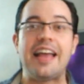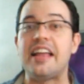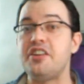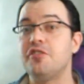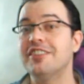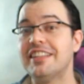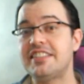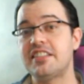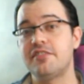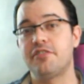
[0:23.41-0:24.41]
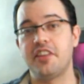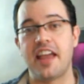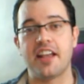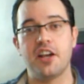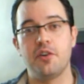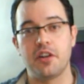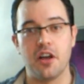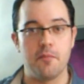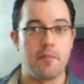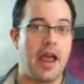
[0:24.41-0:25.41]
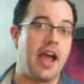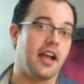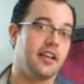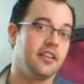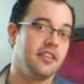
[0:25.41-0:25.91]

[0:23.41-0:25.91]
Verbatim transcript: and you'd listen for the echo to come back